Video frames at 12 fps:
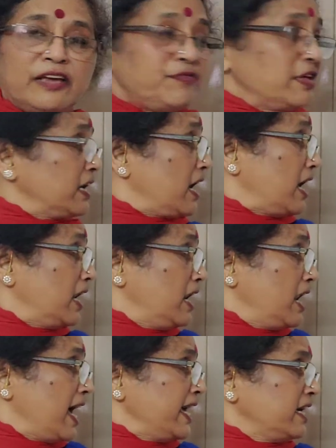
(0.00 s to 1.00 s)
if they are
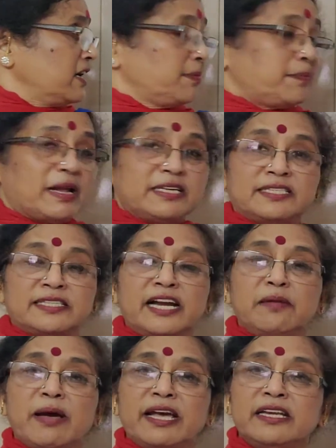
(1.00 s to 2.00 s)
unlike plus
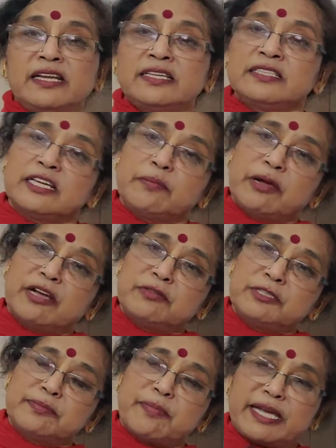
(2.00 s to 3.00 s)
and minus, it
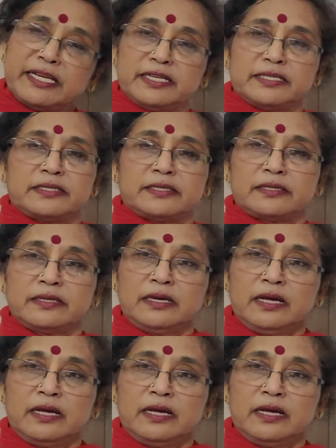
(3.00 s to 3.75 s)
becomes minus.